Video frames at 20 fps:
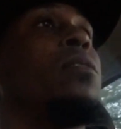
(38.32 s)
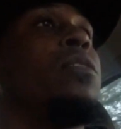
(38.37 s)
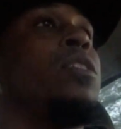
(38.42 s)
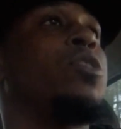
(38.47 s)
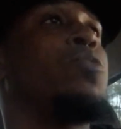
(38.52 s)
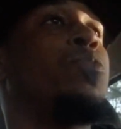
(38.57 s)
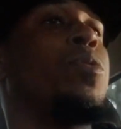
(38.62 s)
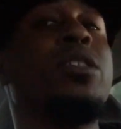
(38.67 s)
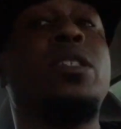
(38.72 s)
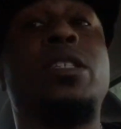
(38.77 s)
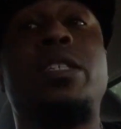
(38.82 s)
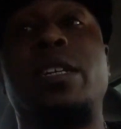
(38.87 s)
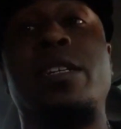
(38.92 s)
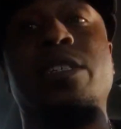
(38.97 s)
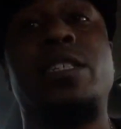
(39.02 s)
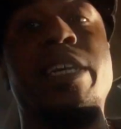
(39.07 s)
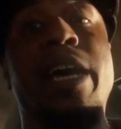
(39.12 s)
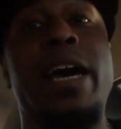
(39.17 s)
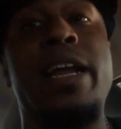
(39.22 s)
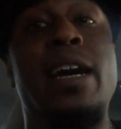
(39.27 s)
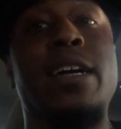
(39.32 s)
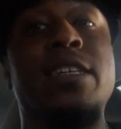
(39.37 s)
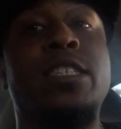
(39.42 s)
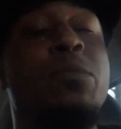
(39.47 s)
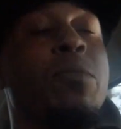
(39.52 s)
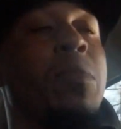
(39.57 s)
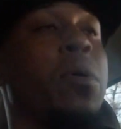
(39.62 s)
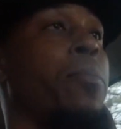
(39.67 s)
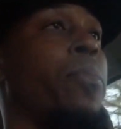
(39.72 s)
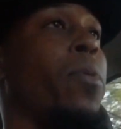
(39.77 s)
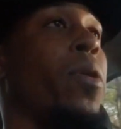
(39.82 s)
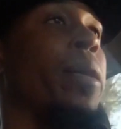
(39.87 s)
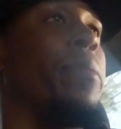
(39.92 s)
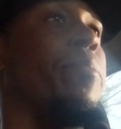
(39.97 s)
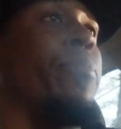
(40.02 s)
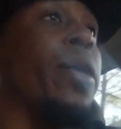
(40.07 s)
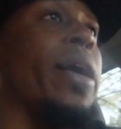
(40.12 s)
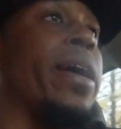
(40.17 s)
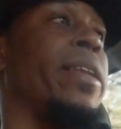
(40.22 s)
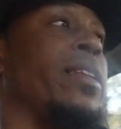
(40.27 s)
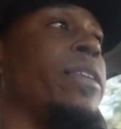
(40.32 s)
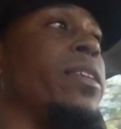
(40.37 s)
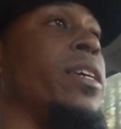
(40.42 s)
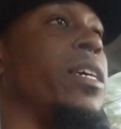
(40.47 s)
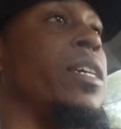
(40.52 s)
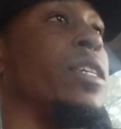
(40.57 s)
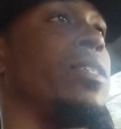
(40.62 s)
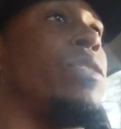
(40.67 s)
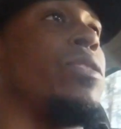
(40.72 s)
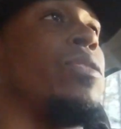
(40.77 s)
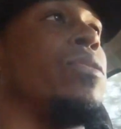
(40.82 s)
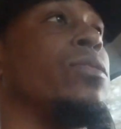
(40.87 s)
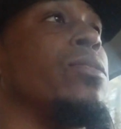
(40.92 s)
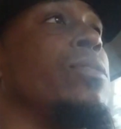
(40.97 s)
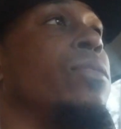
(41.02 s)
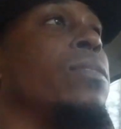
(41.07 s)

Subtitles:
Just want to send a shout out to my boy Brandon Hicks.